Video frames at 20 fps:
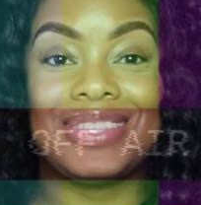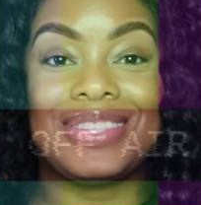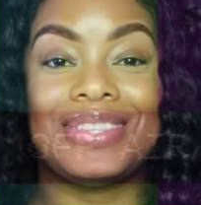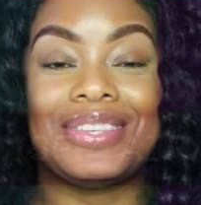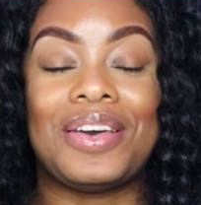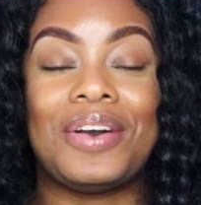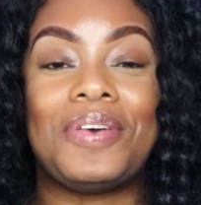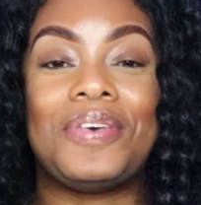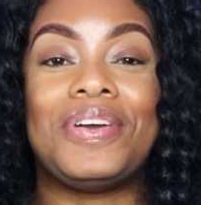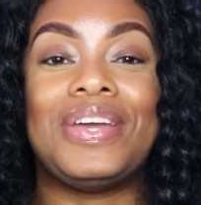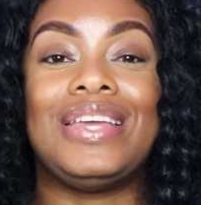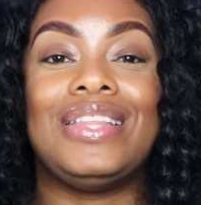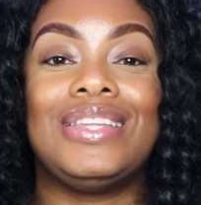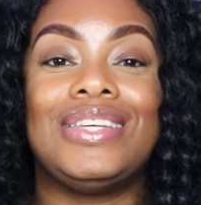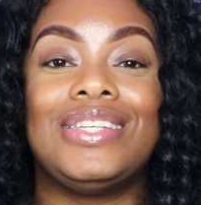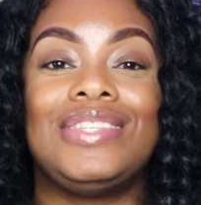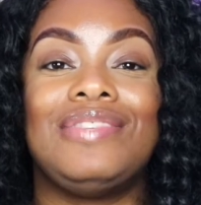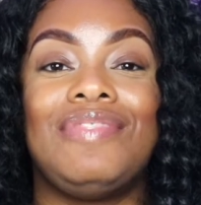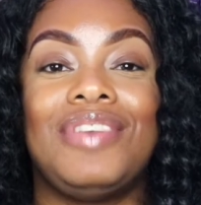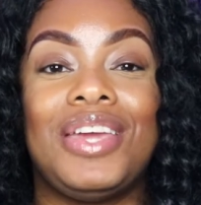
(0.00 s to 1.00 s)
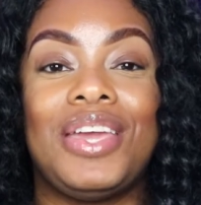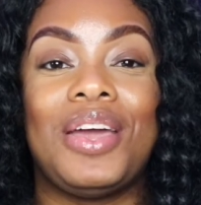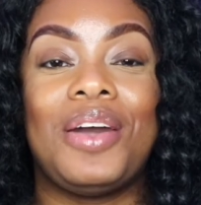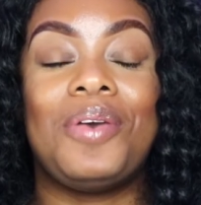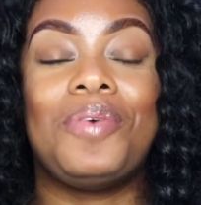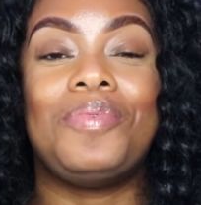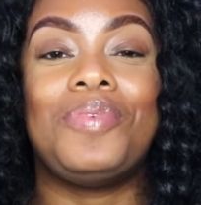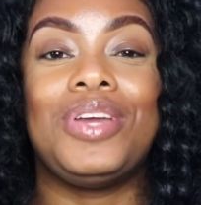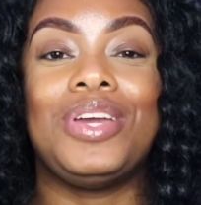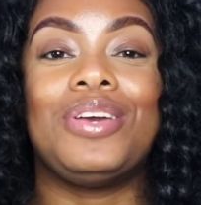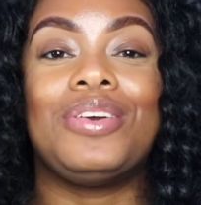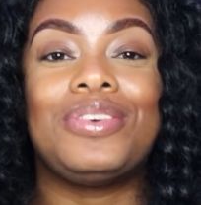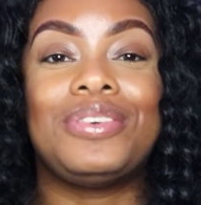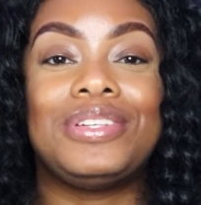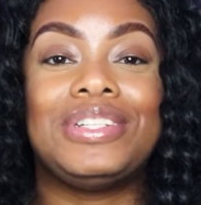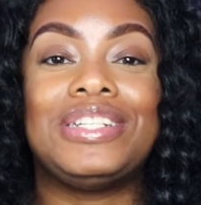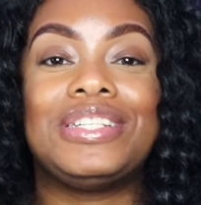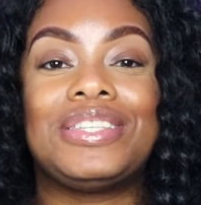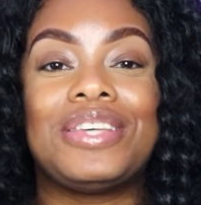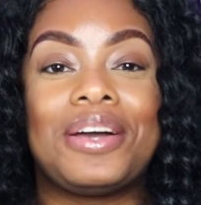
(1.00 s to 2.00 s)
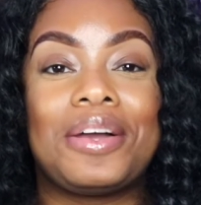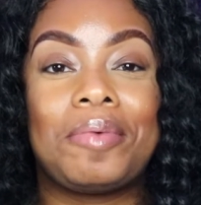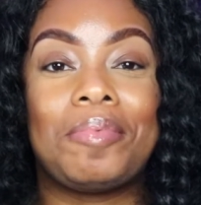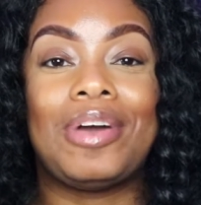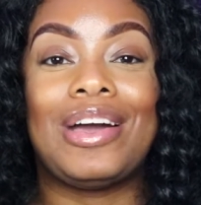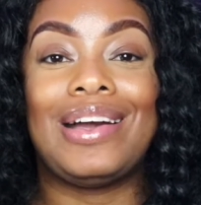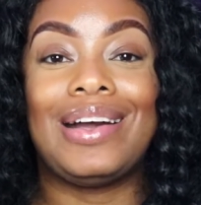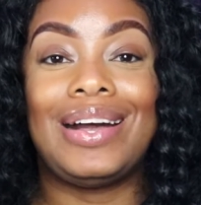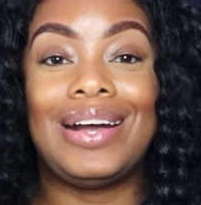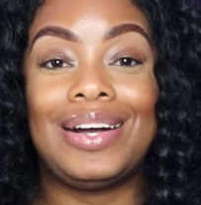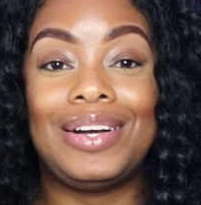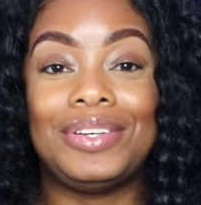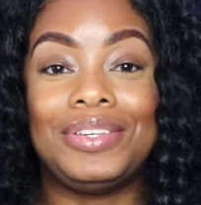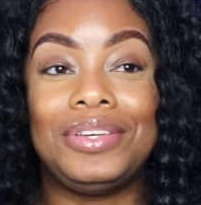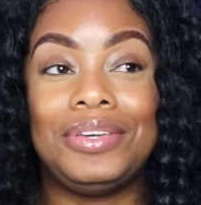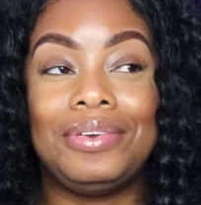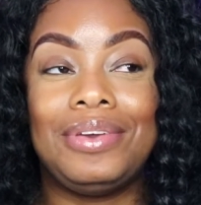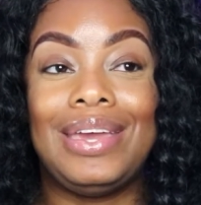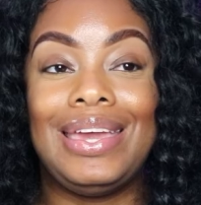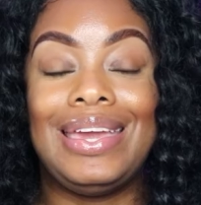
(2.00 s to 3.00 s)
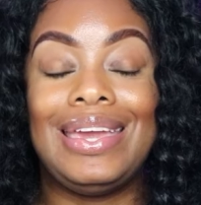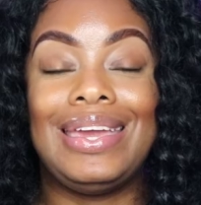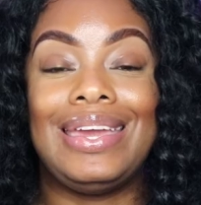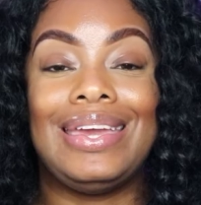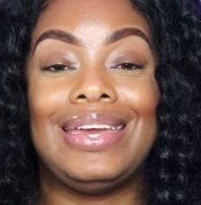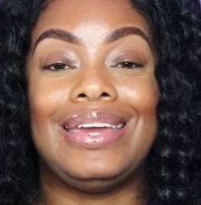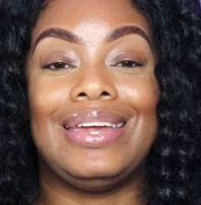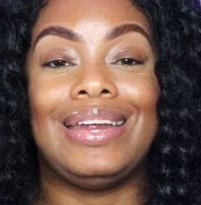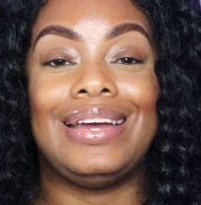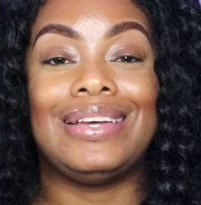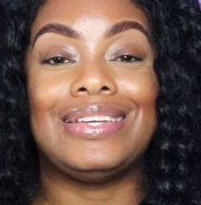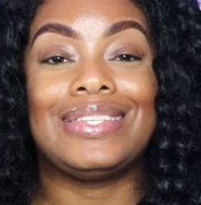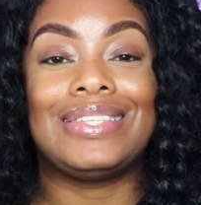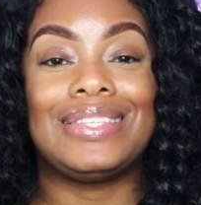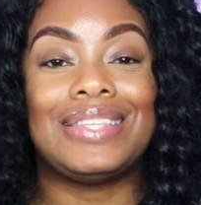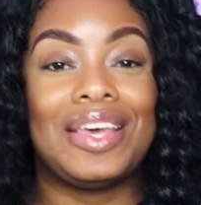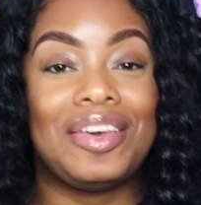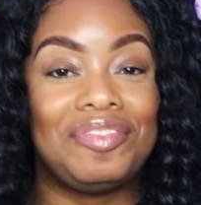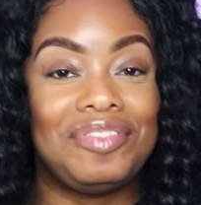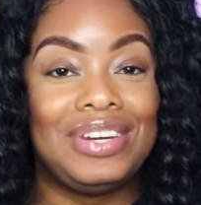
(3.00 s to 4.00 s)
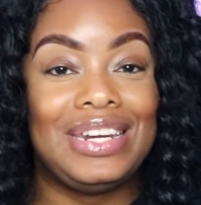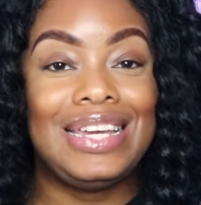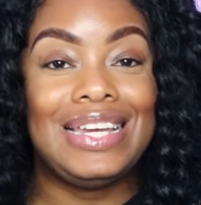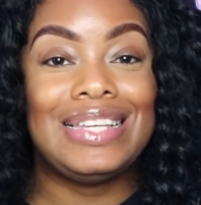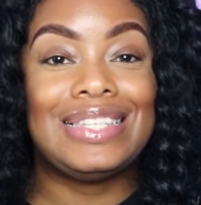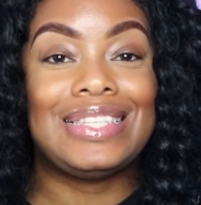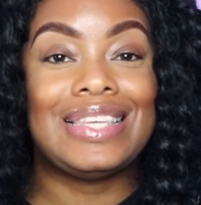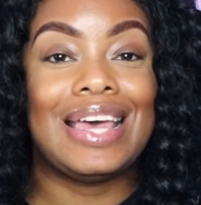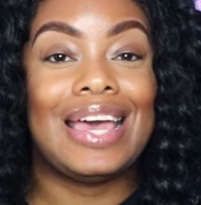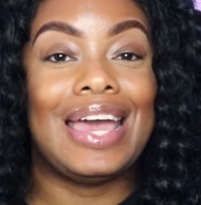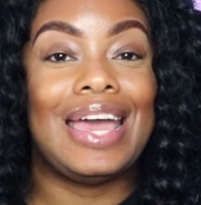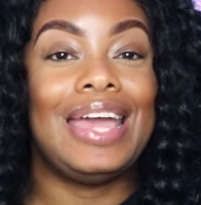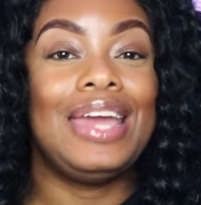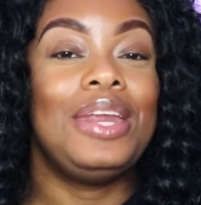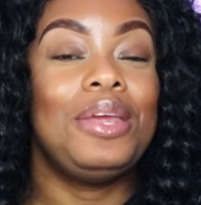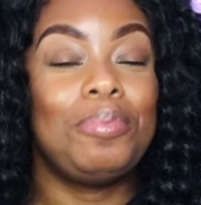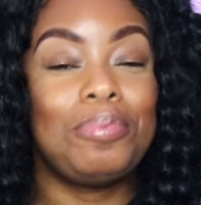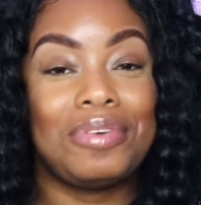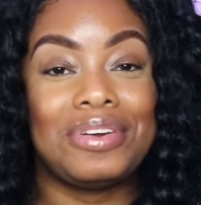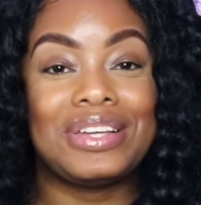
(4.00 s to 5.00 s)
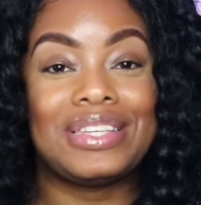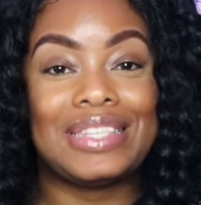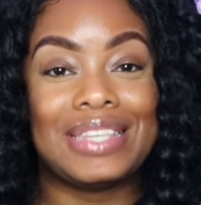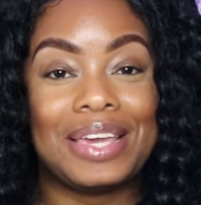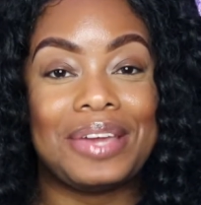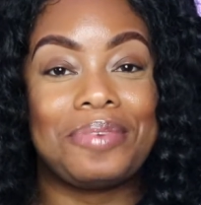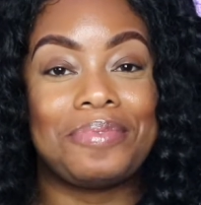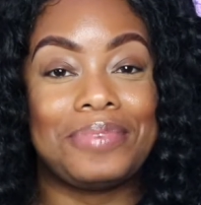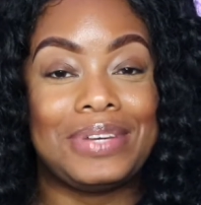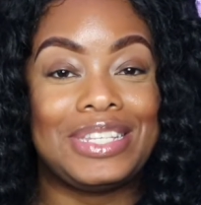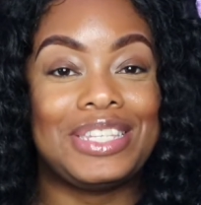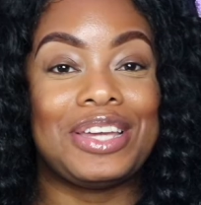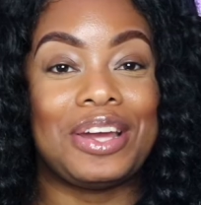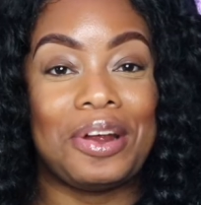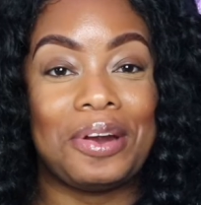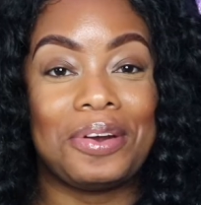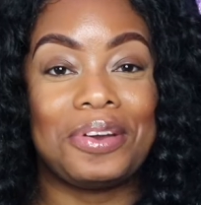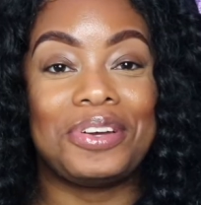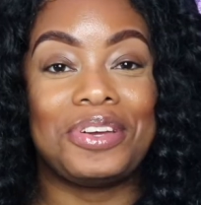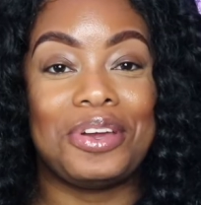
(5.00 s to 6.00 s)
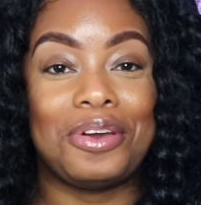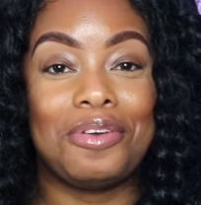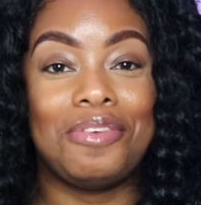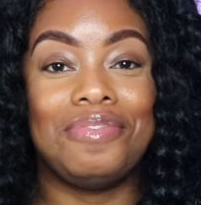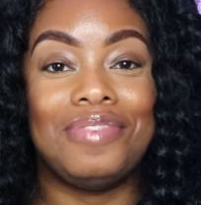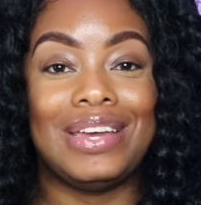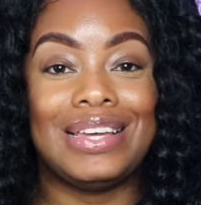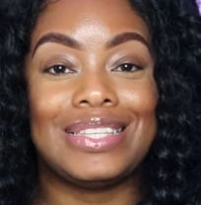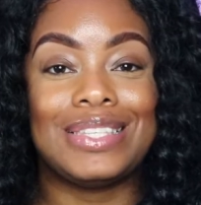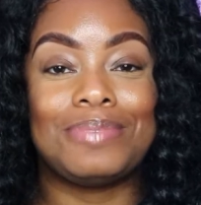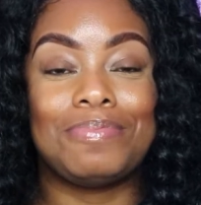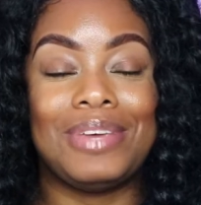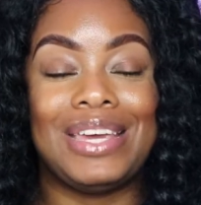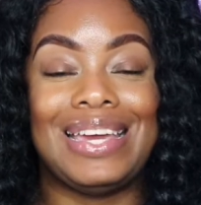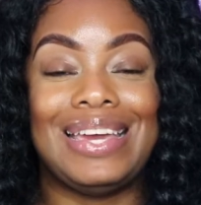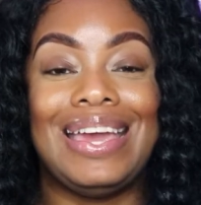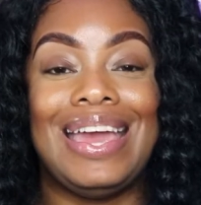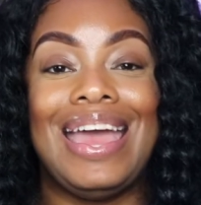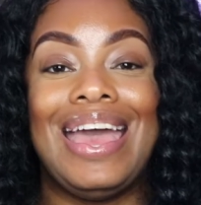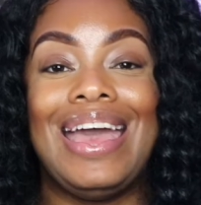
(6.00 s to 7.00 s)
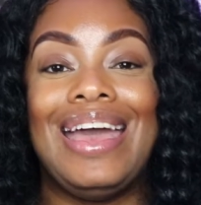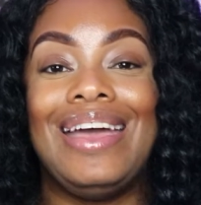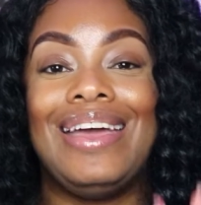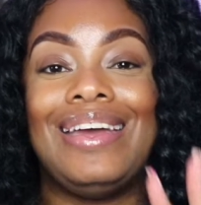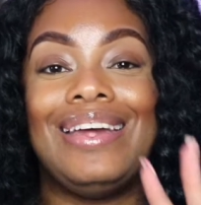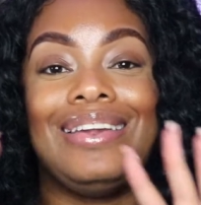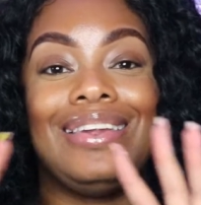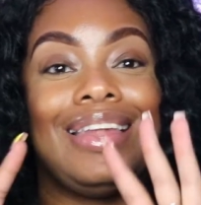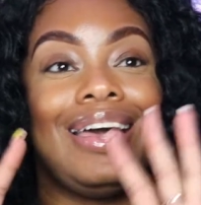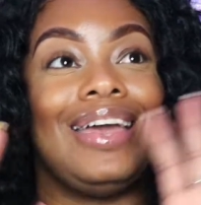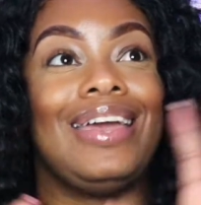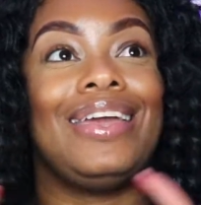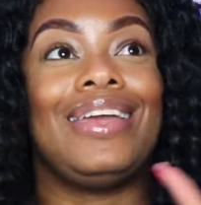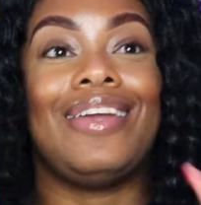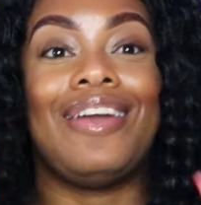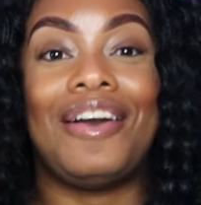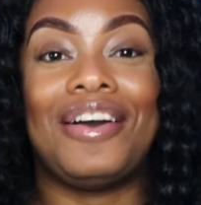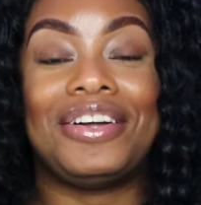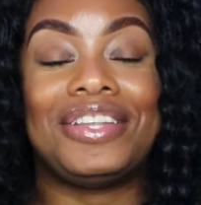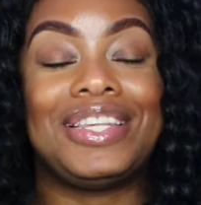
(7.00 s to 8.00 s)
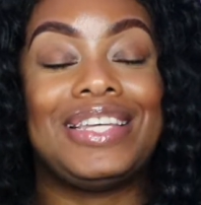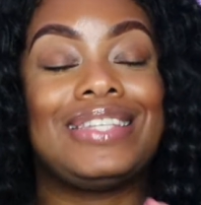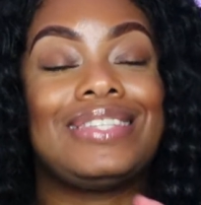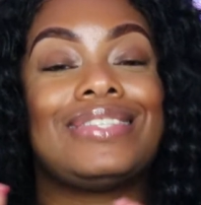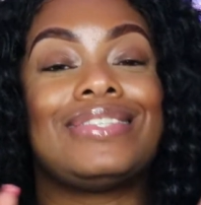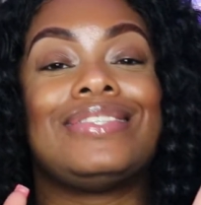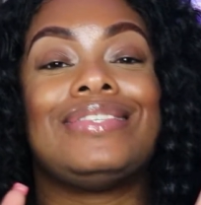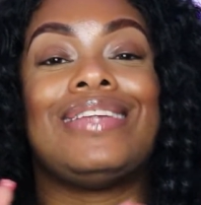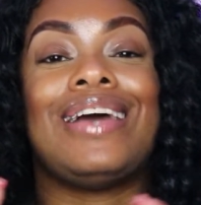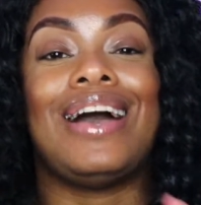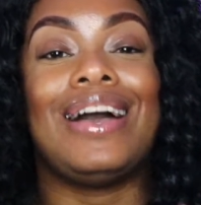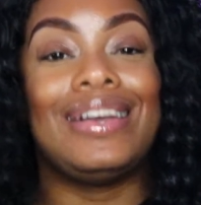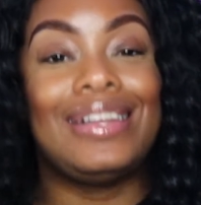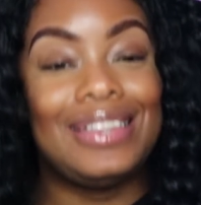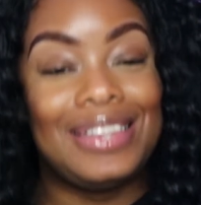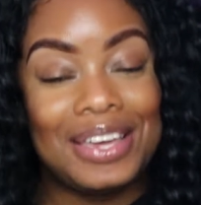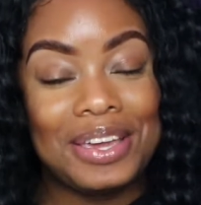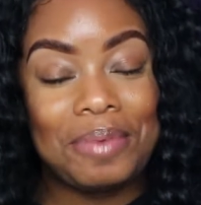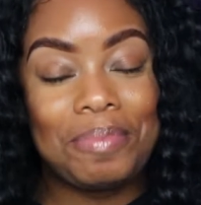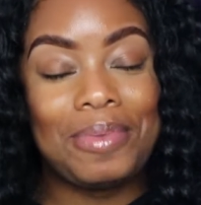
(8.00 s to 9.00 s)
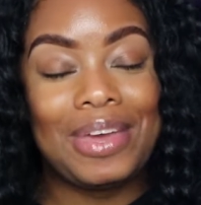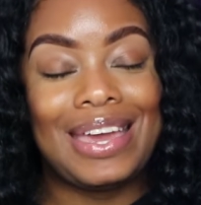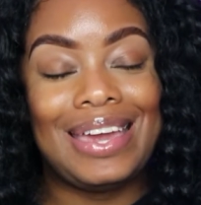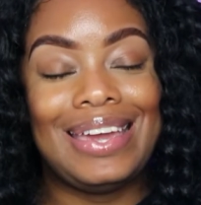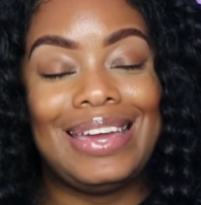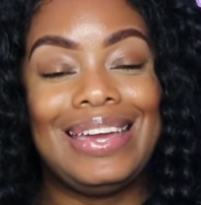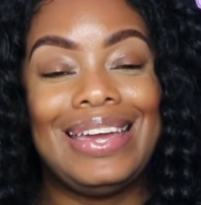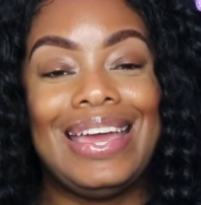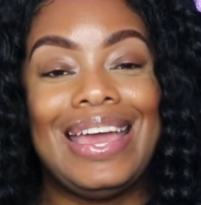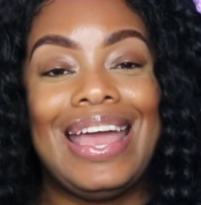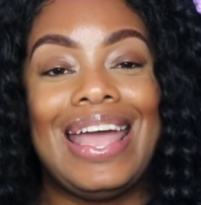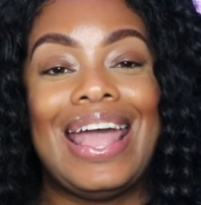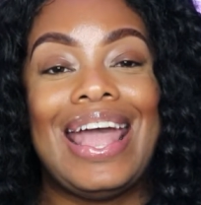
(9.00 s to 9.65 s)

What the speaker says: so in this video, we are going to talk about how you can get a 70 to 80% return on your investment. Like, y'all, this is not clickbait.